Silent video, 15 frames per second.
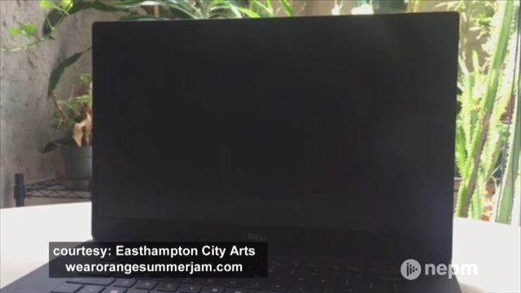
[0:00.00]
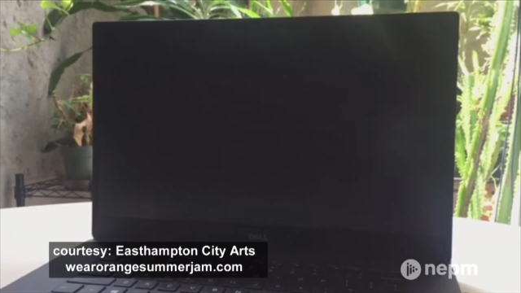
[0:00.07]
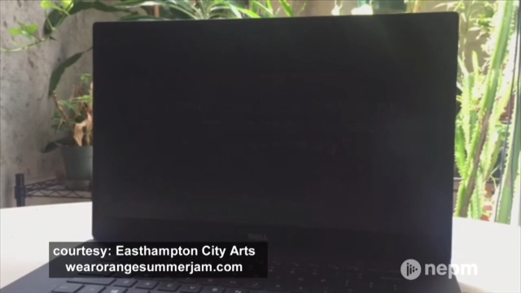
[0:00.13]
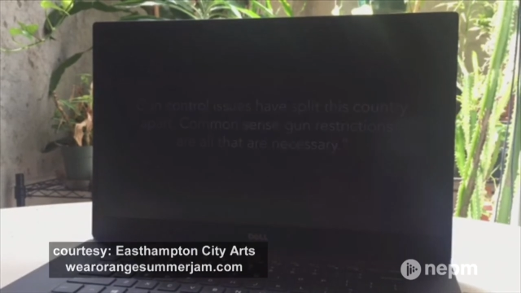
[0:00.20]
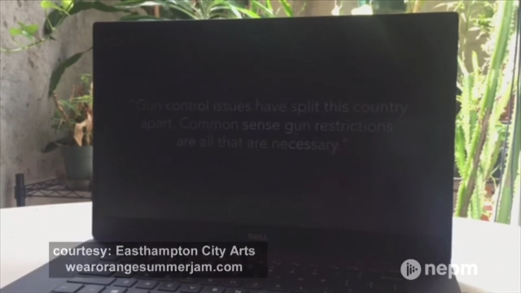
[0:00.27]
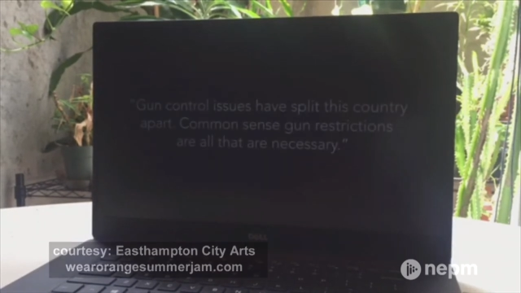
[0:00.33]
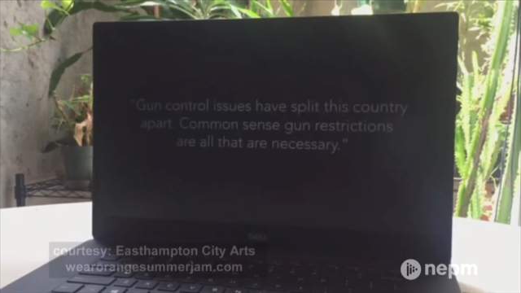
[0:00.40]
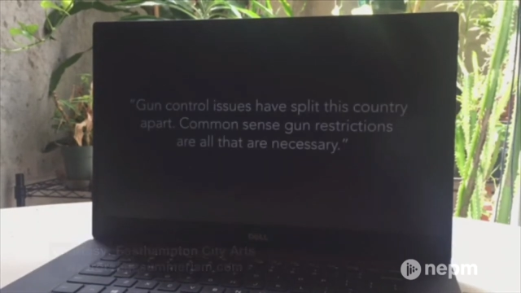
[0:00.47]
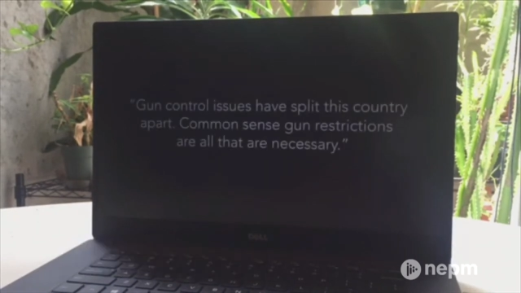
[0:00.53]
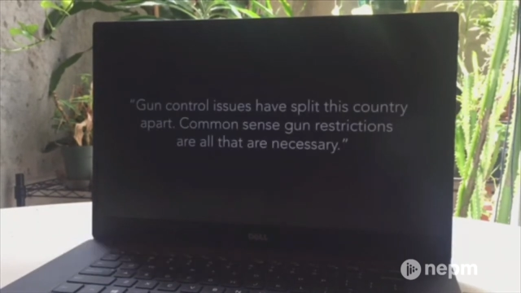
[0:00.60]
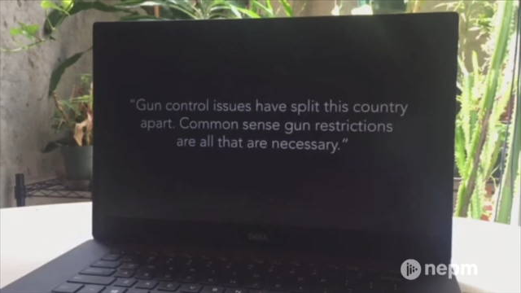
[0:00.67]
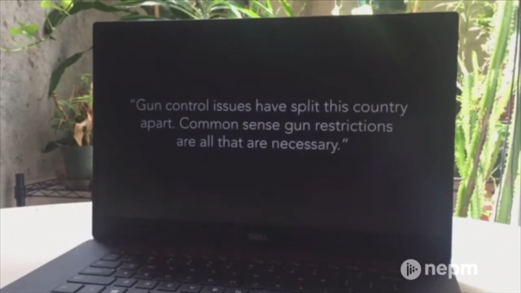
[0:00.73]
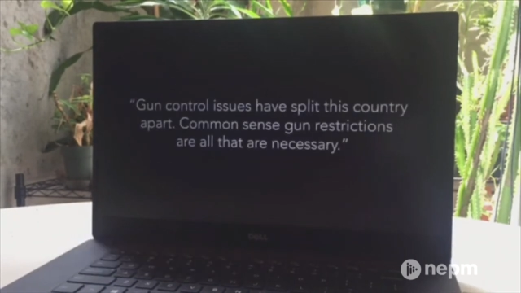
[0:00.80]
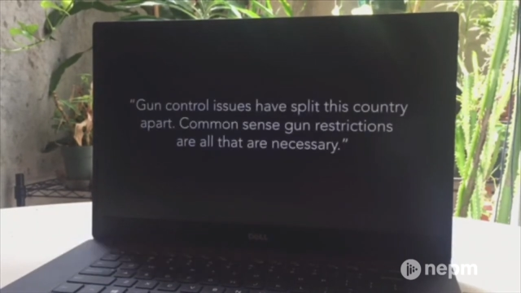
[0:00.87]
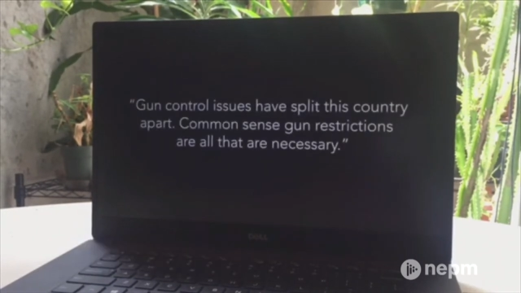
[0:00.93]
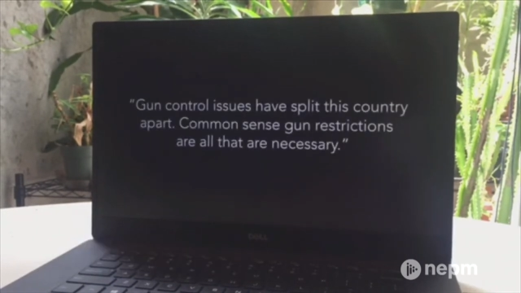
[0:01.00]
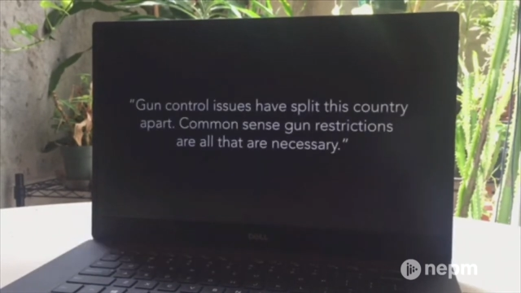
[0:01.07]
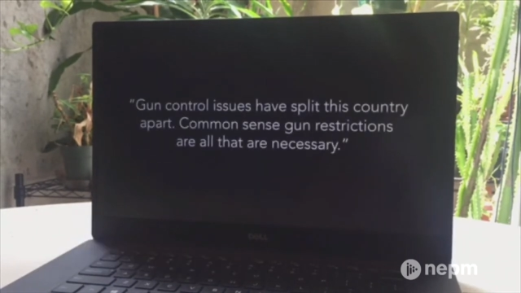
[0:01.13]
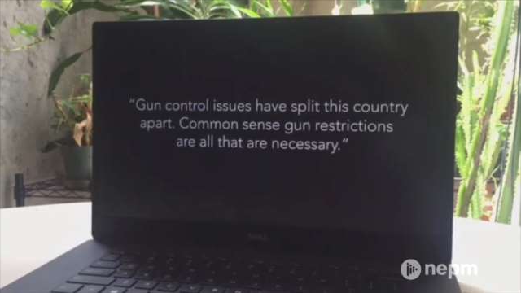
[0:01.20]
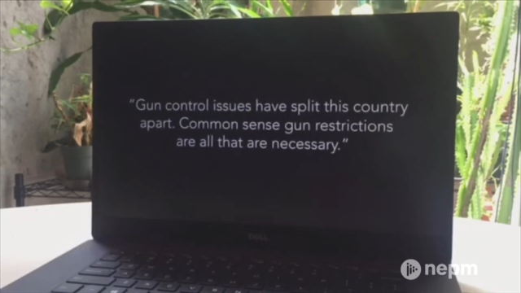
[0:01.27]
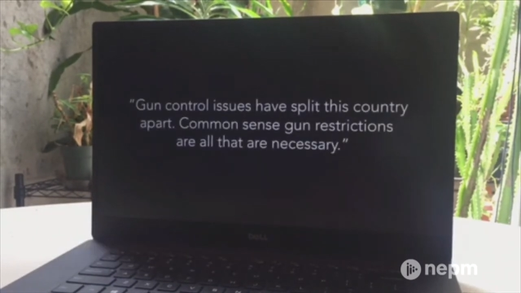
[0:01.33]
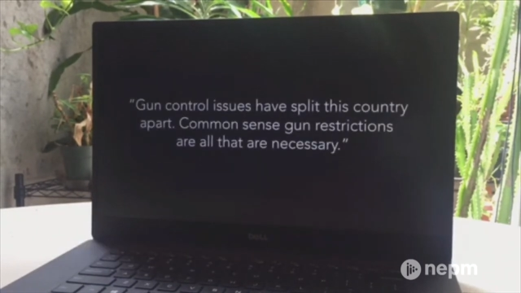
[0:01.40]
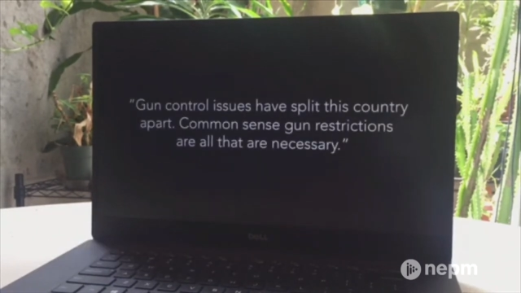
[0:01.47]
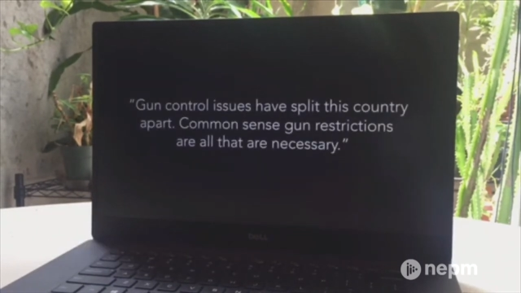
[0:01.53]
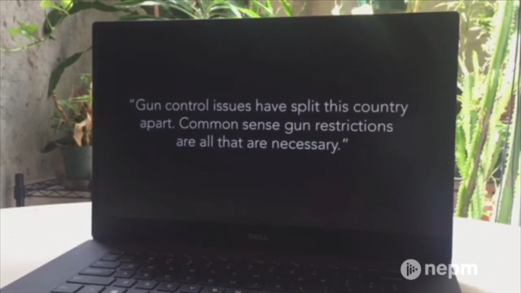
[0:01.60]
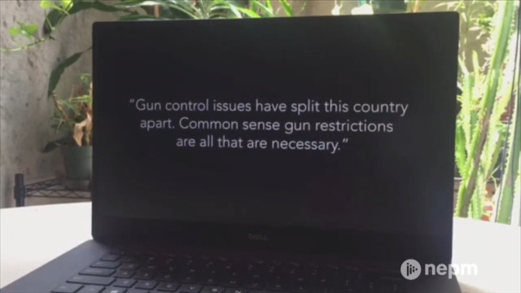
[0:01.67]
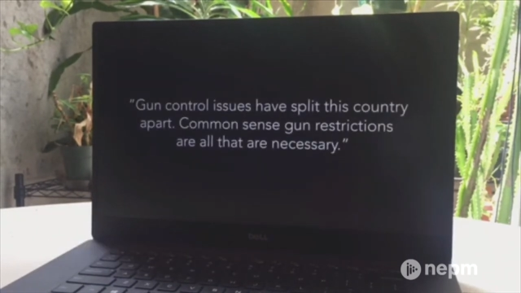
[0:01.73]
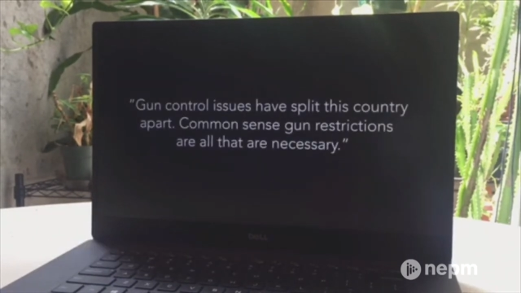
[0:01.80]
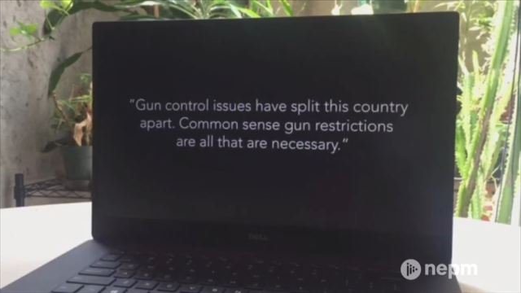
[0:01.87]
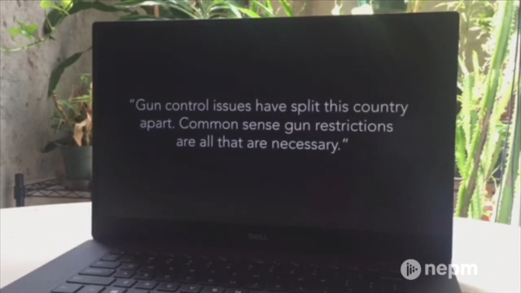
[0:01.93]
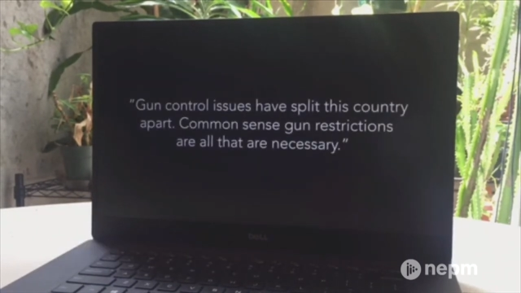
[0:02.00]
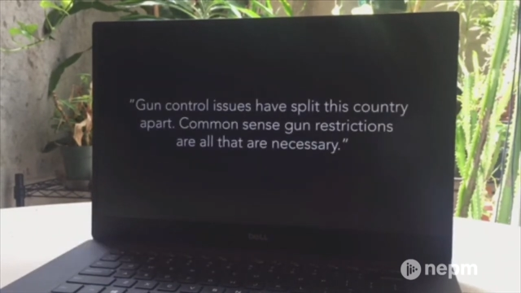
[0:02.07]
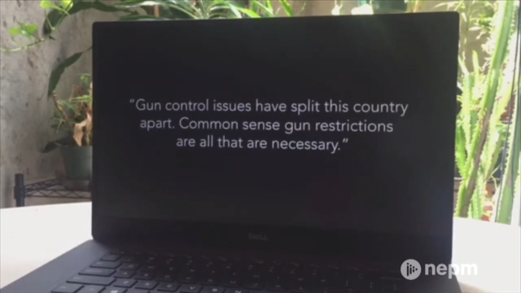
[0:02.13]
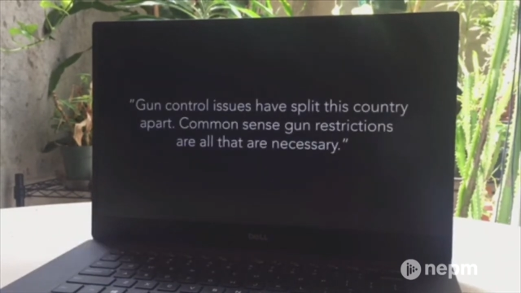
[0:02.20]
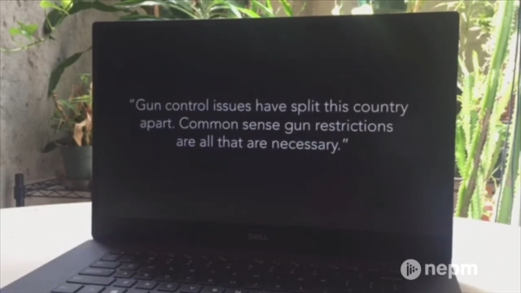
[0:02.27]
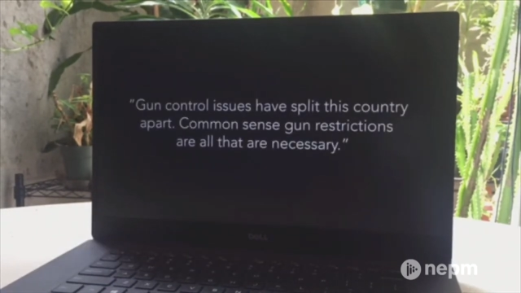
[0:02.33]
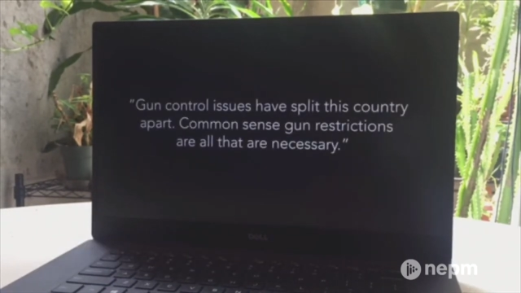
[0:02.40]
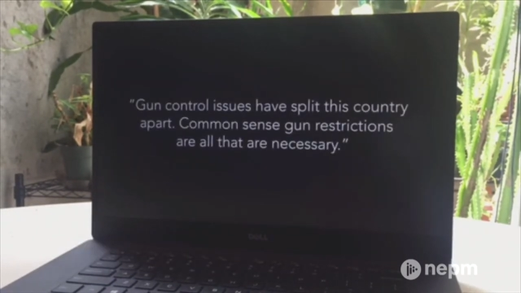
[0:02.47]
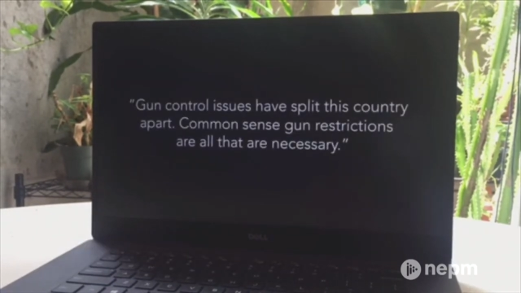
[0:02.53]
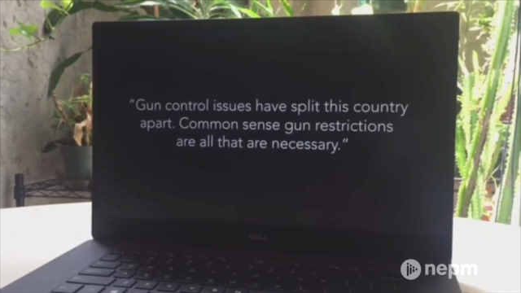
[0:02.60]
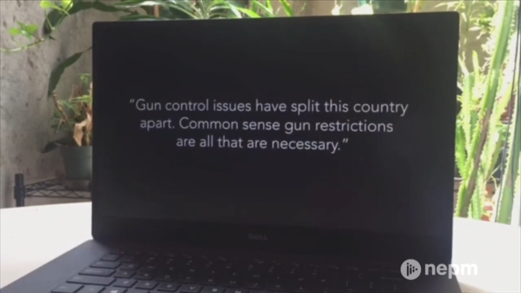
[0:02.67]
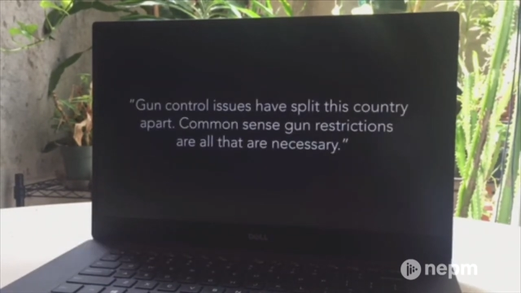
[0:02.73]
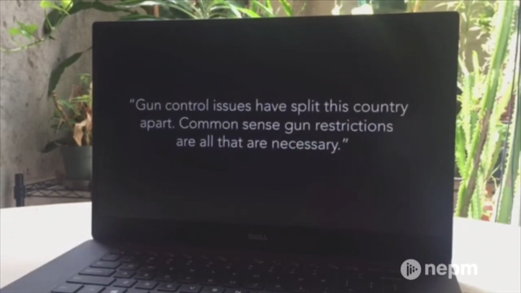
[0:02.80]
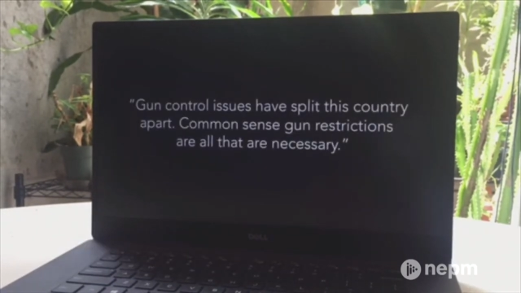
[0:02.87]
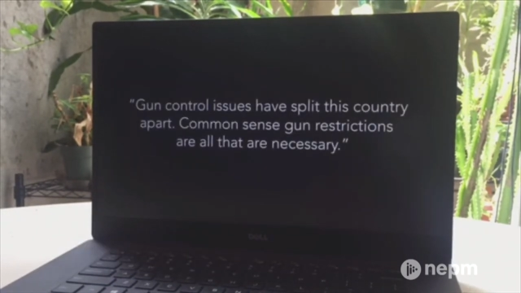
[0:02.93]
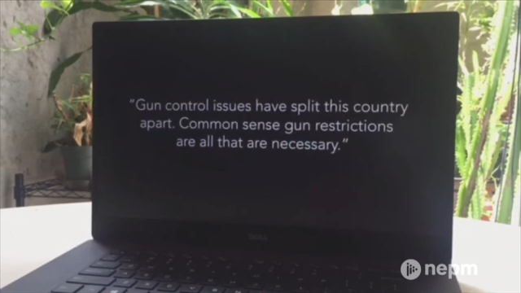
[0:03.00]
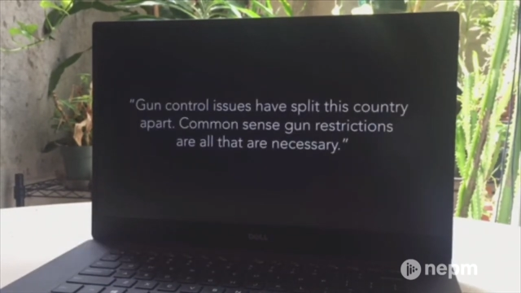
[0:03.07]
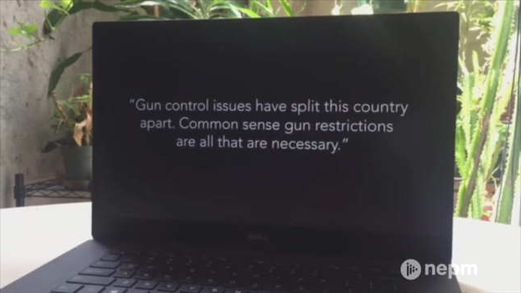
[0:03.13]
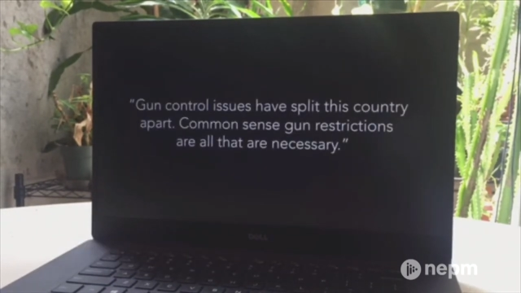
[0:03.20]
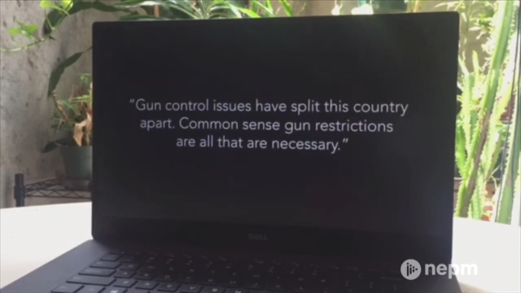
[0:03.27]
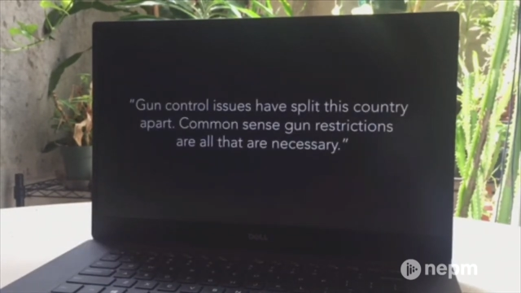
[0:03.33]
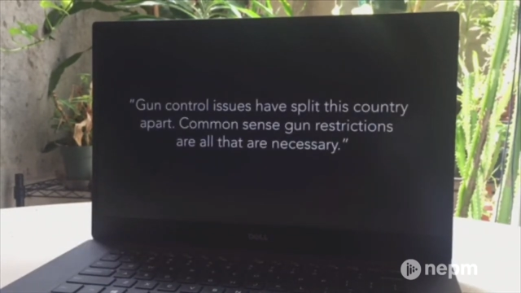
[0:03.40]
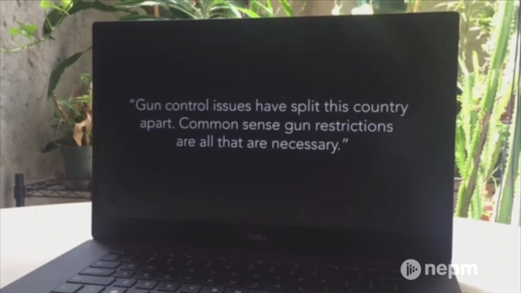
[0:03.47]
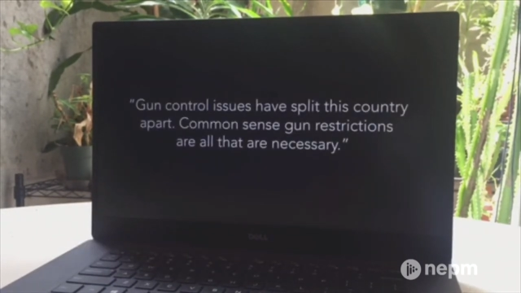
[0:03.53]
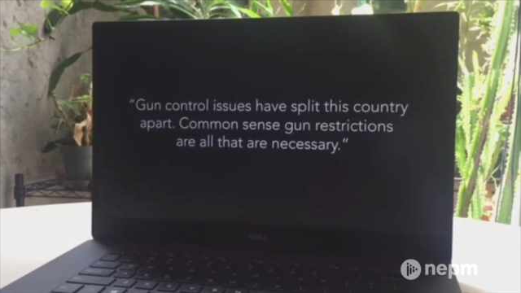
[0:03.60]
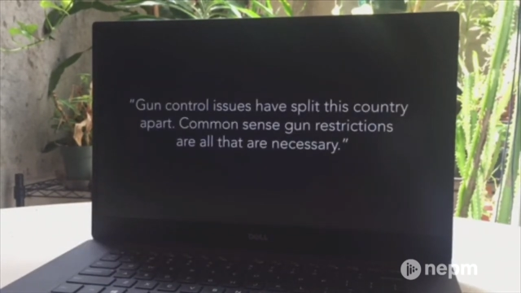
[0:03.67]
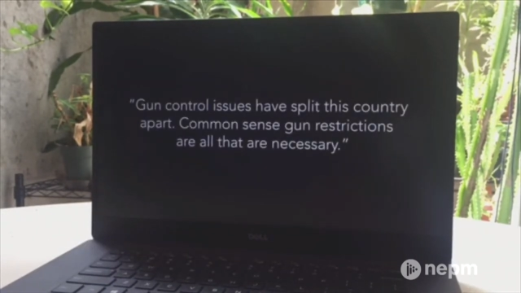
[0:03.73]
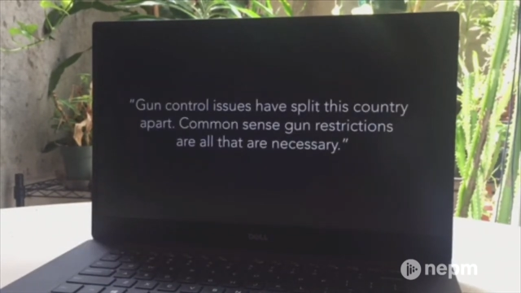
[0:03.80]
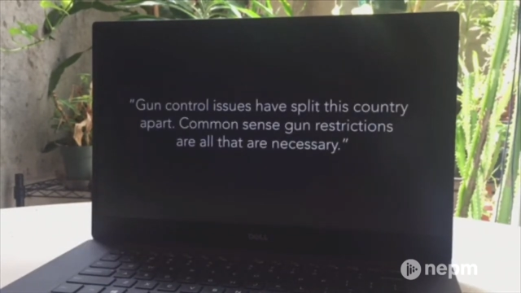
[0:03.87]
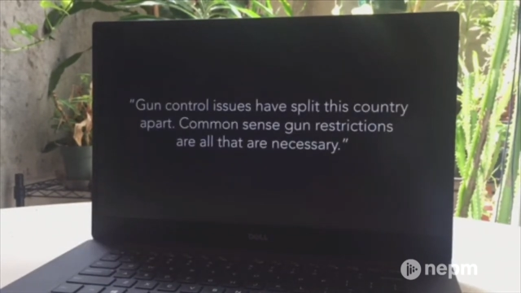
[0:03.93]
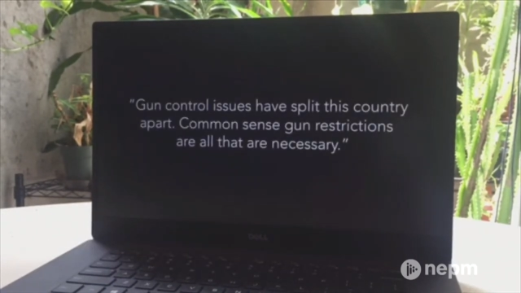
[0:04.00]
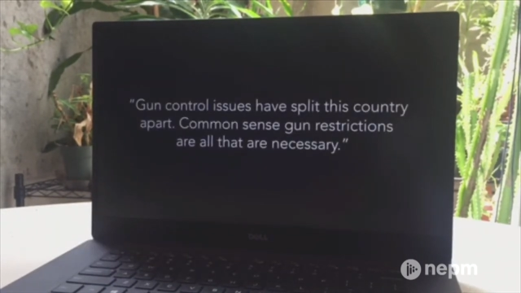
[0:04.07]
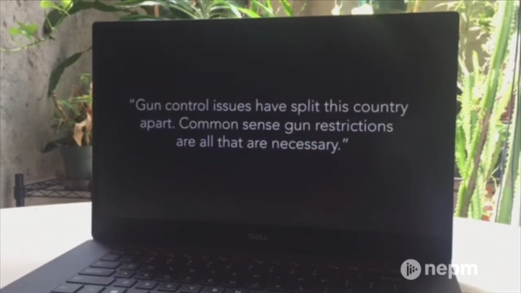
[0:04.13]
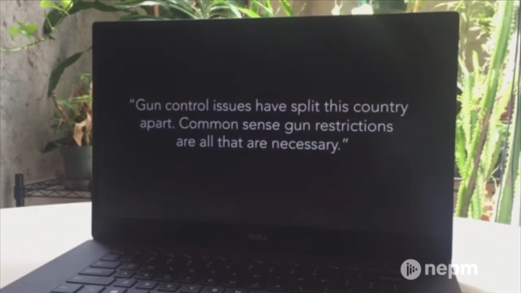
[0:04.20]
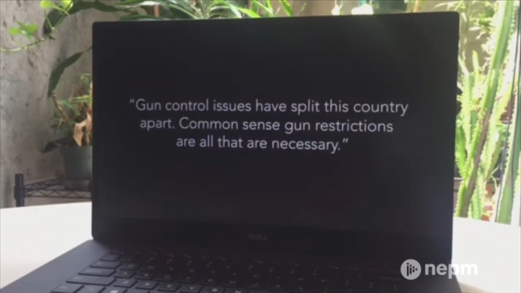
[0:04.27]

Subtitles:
No face is visible, so there are no lips to read.